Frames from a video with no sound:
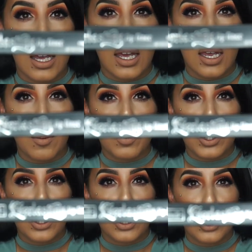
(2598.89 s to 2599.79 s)
And
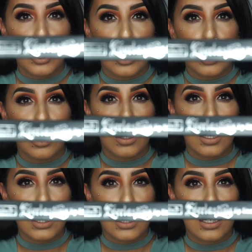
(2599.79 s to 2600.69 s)
psh,
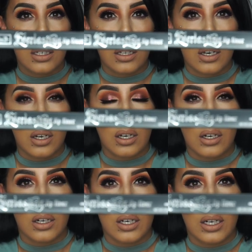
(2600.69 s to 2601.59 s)
this, are,
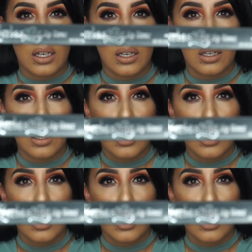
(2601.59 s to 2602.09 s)
are you gonna